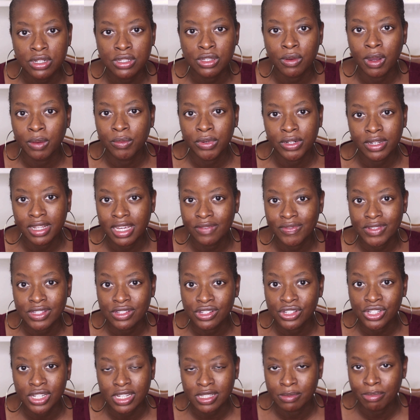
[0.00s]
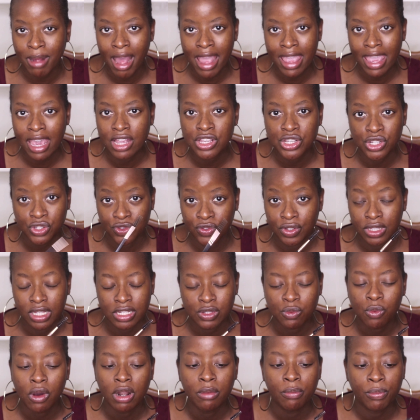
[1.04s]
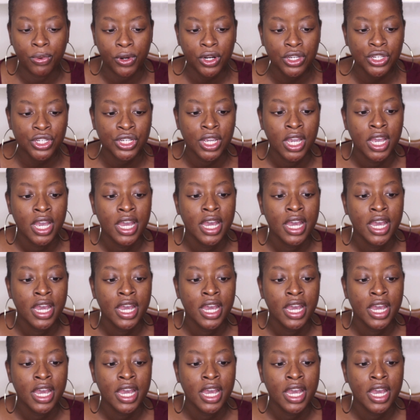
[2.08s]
so I wouldn't even suggest buying it just for this one brush.